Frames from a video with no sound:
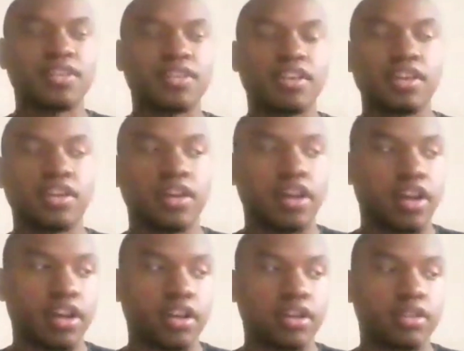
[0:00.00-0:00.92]
say, all
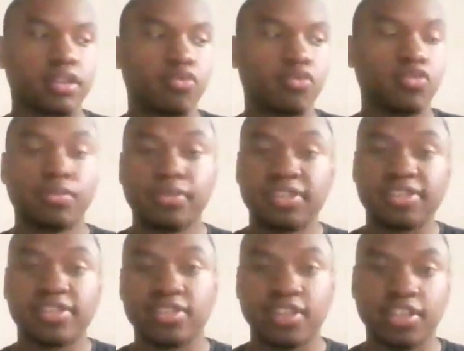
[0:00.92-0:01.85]
right, they want to be
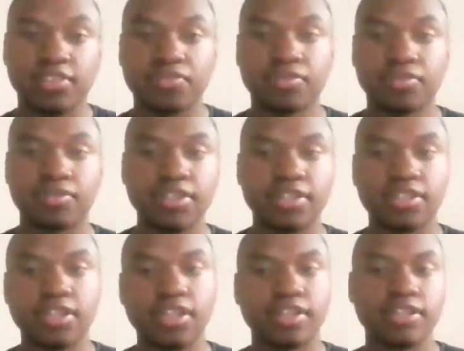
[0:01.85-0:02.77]
successful and this
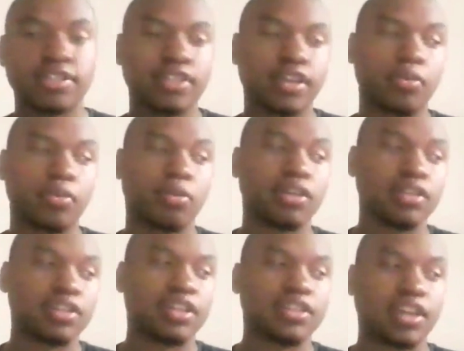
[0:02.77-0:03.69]
and that. That's like one of the
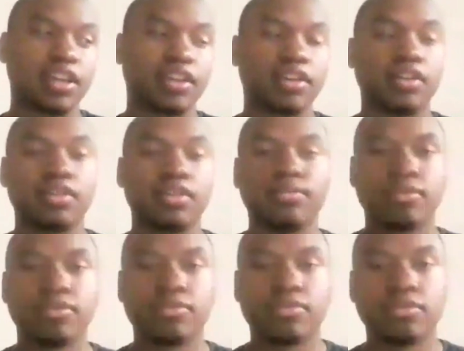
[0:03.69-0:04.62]
things that come
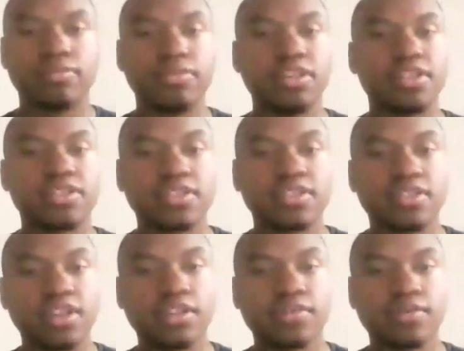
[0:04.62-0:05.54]
from being
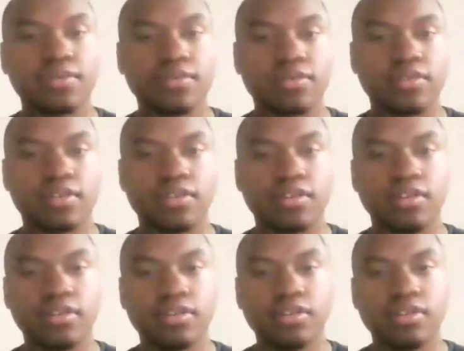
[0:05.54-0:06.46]
successful, you
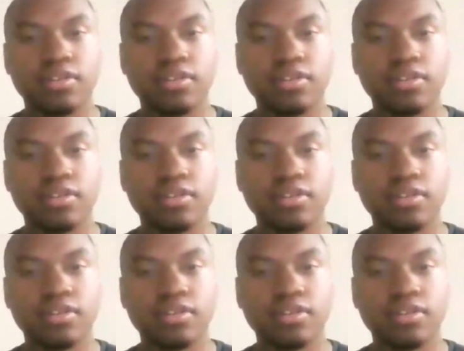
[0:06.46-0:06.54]
know.